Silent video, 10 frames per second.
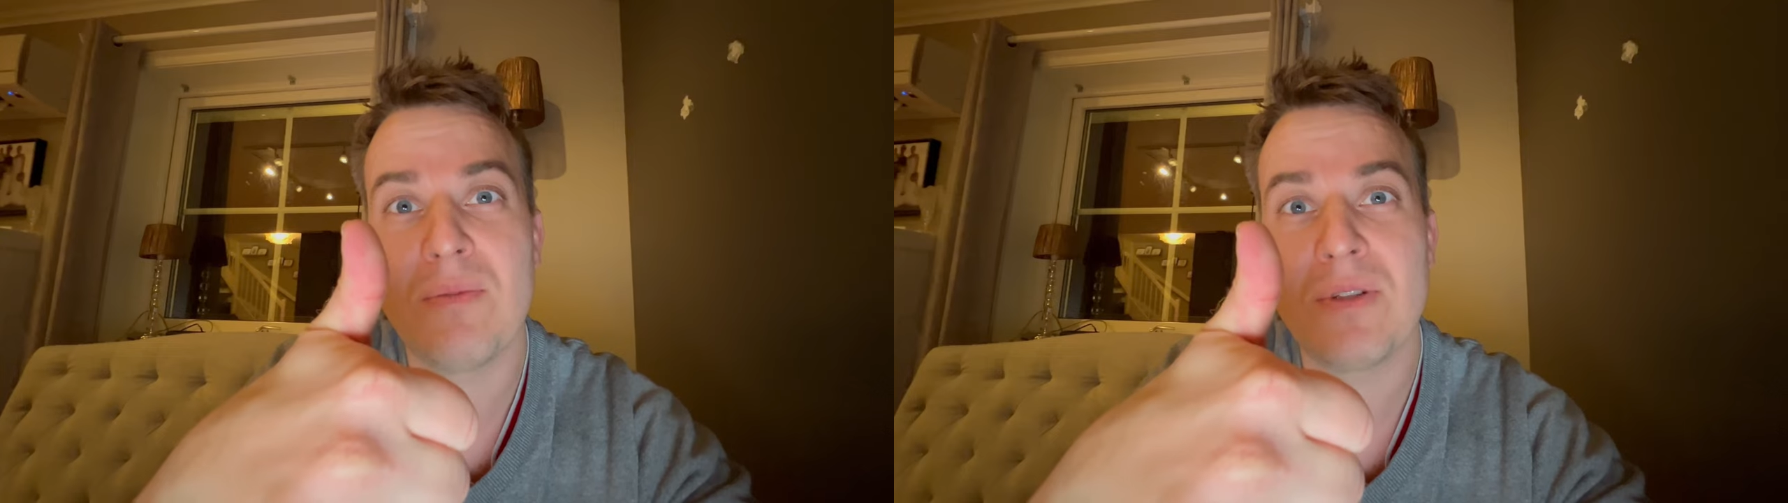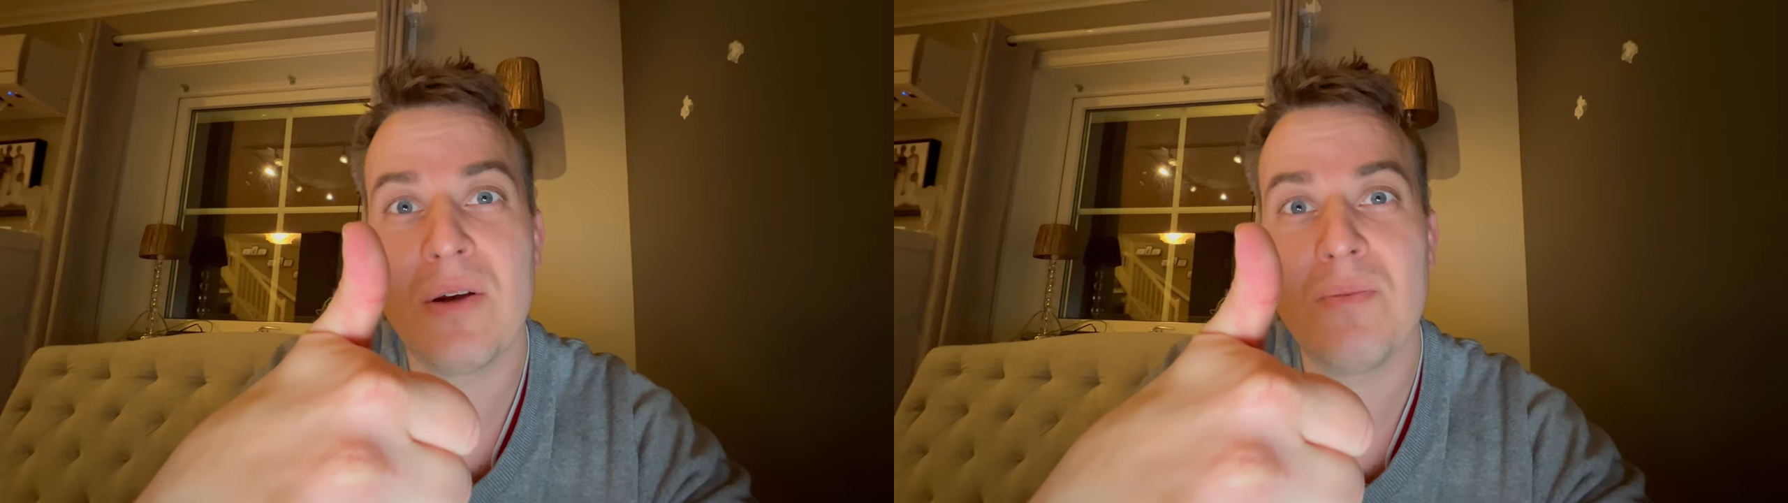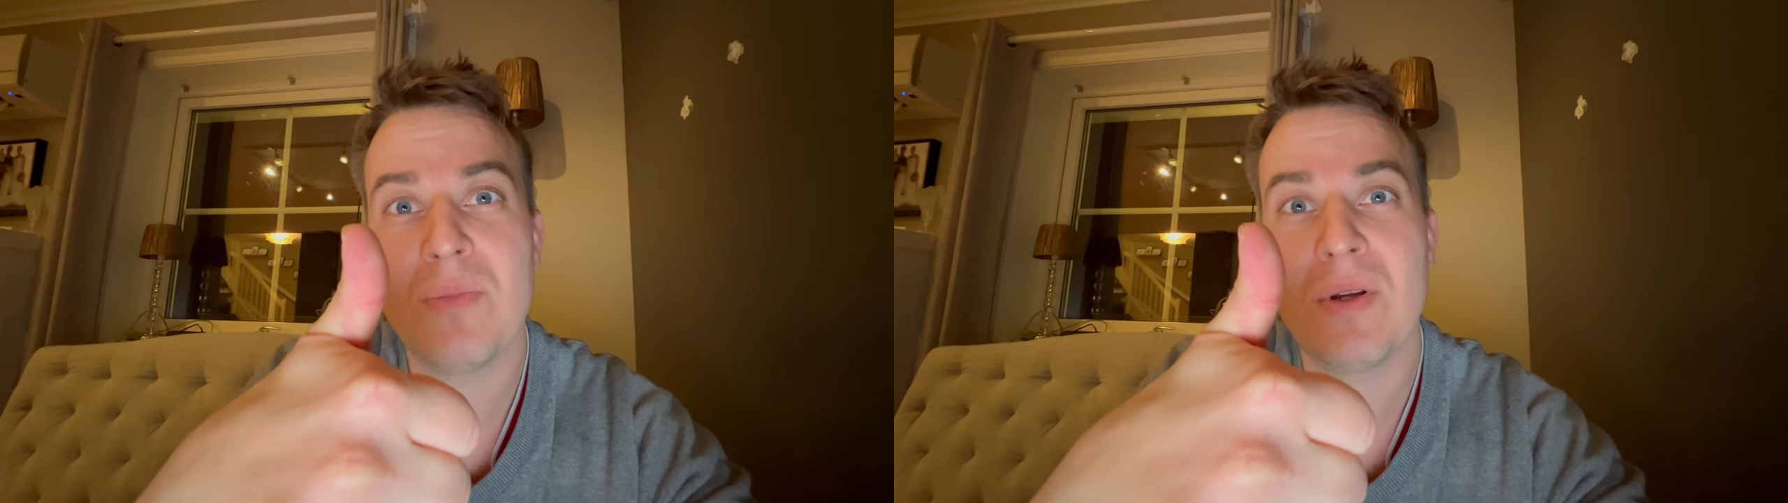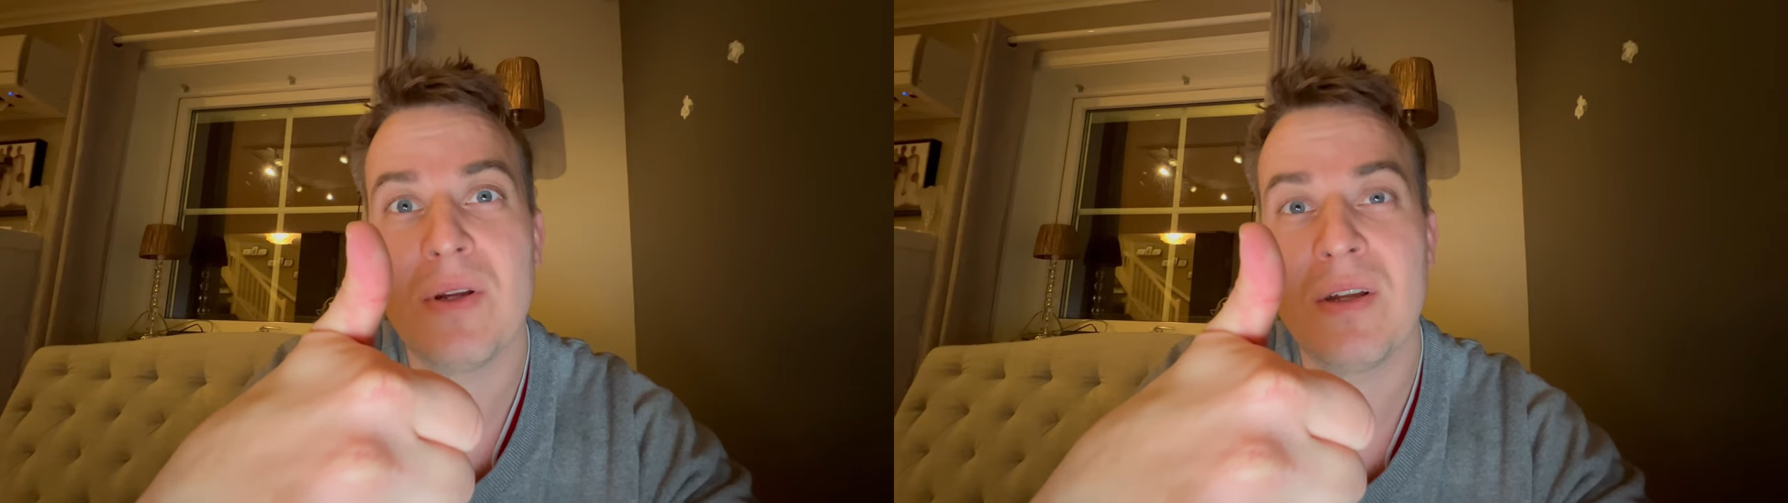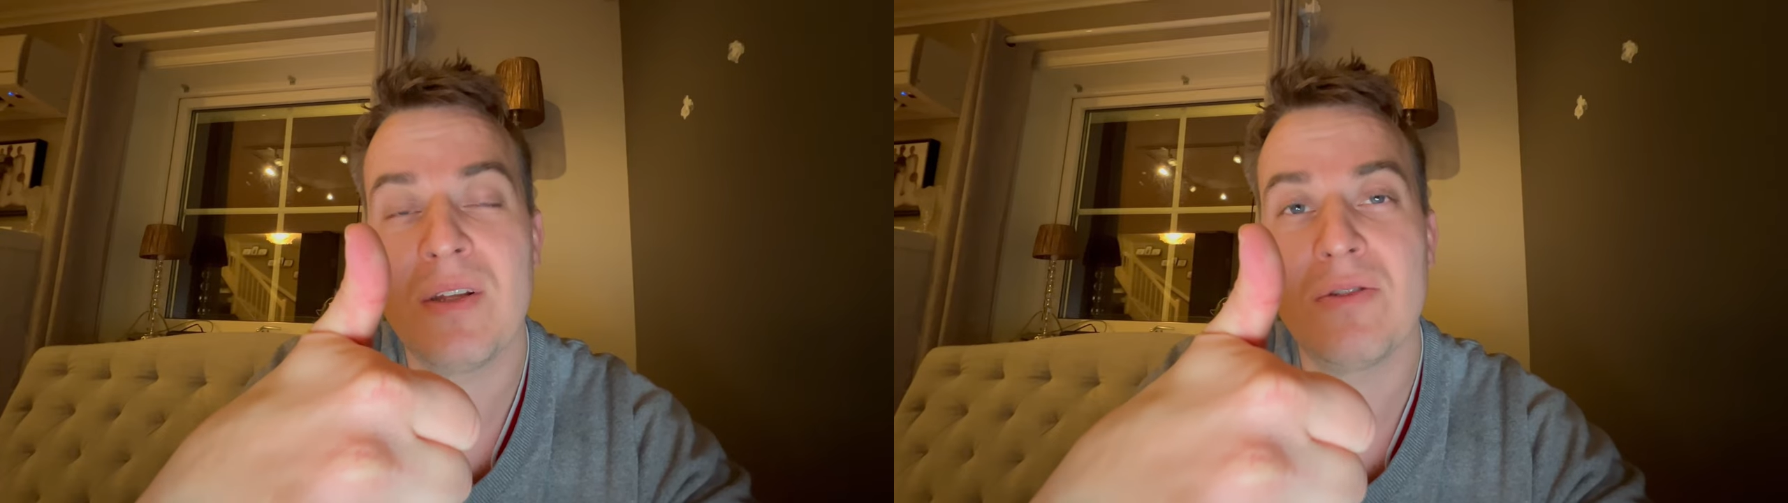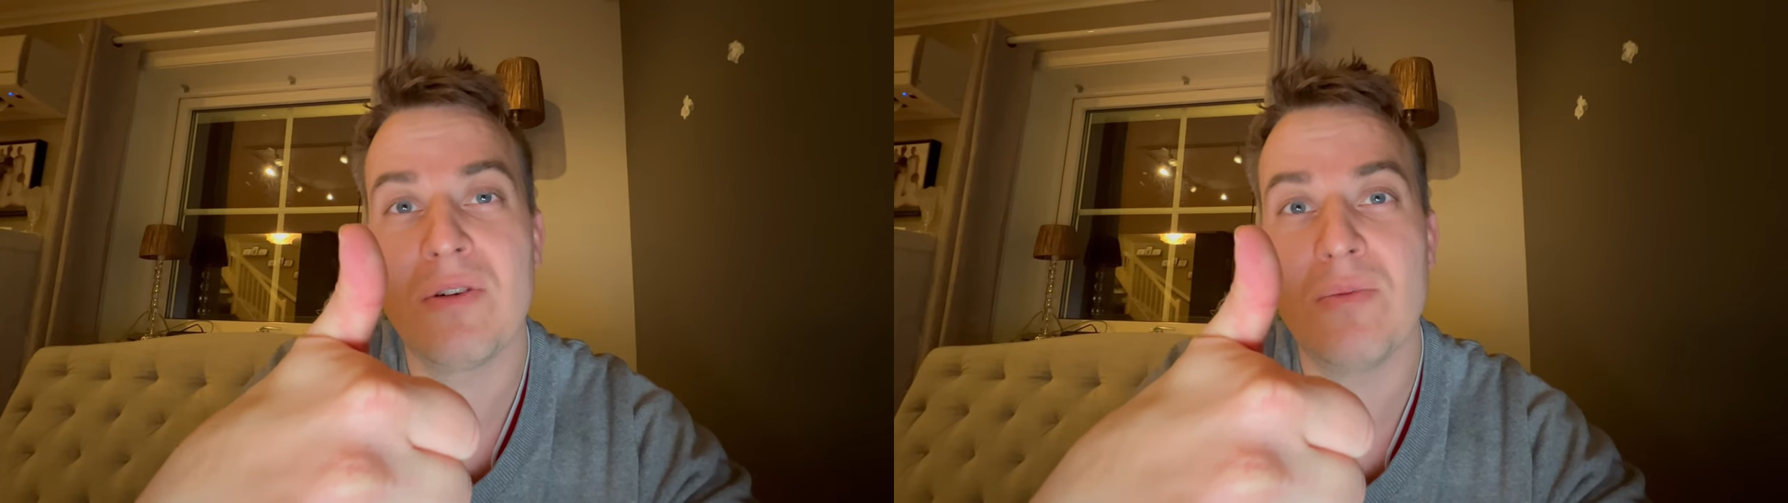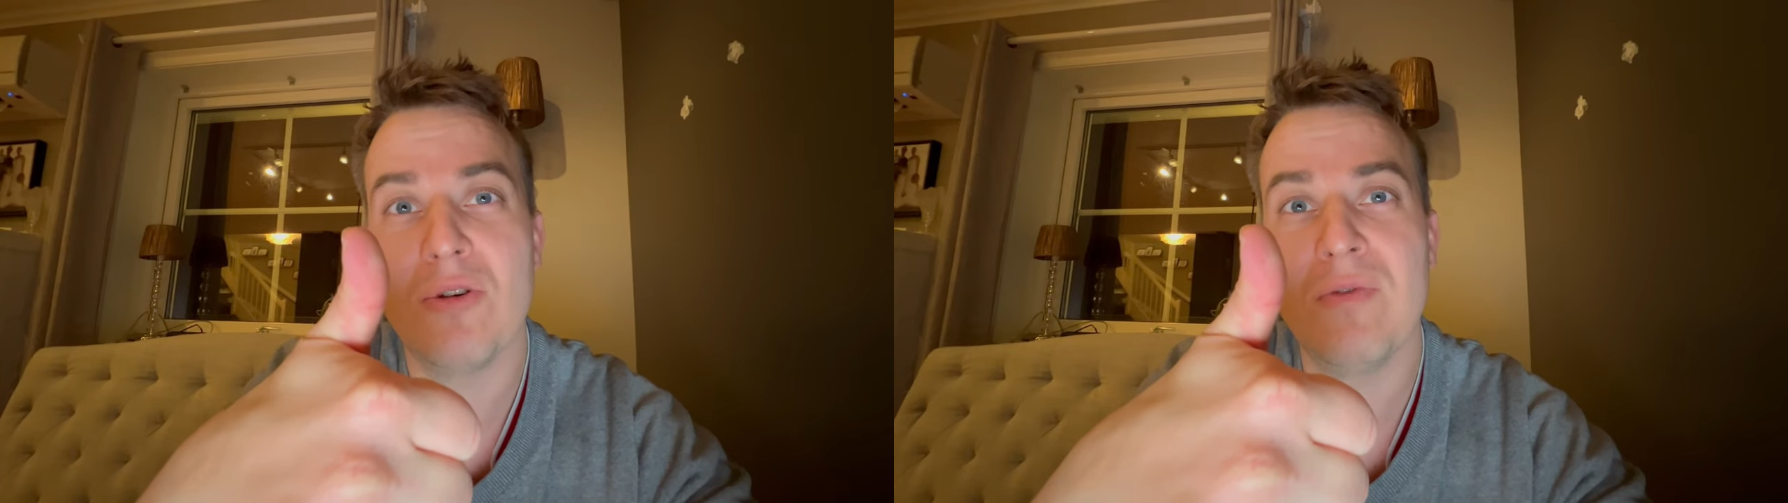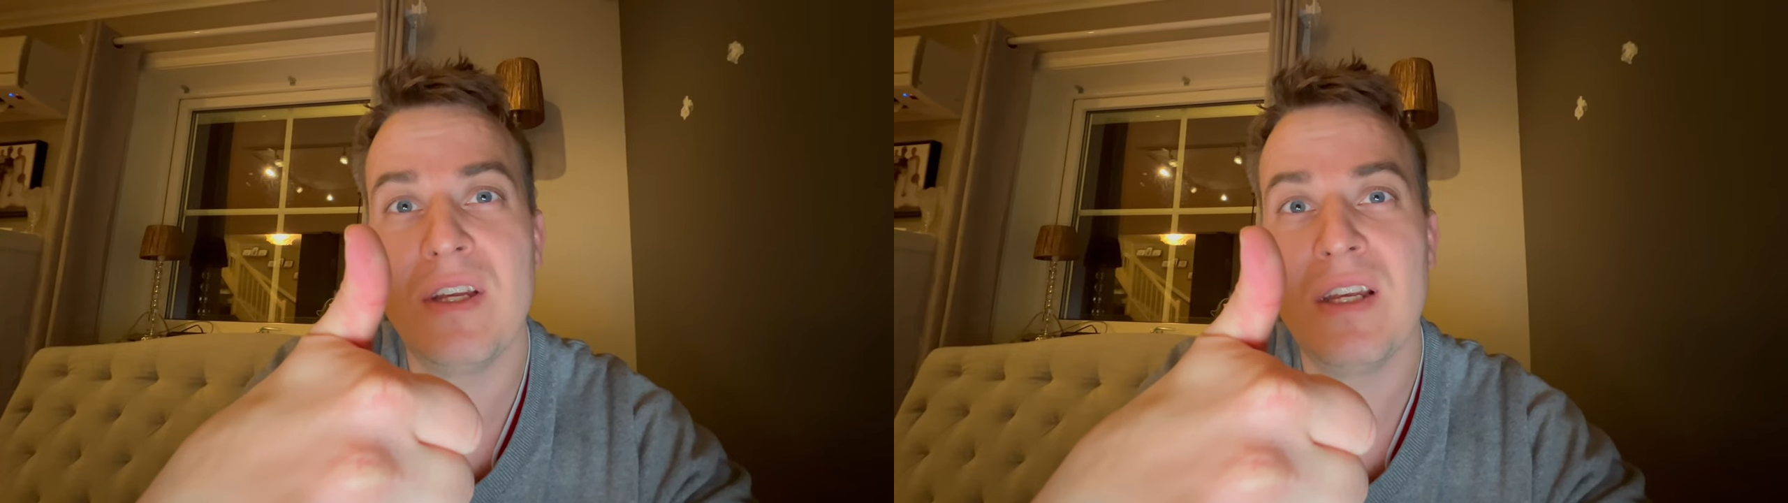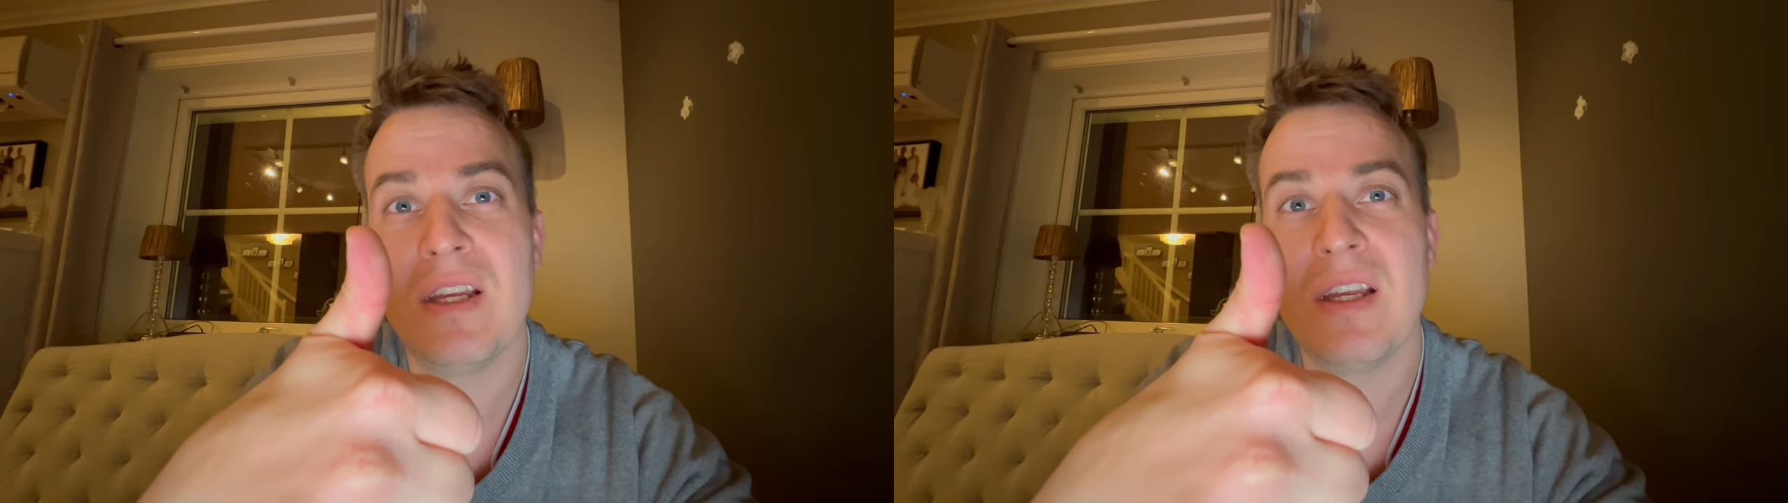up to the movie,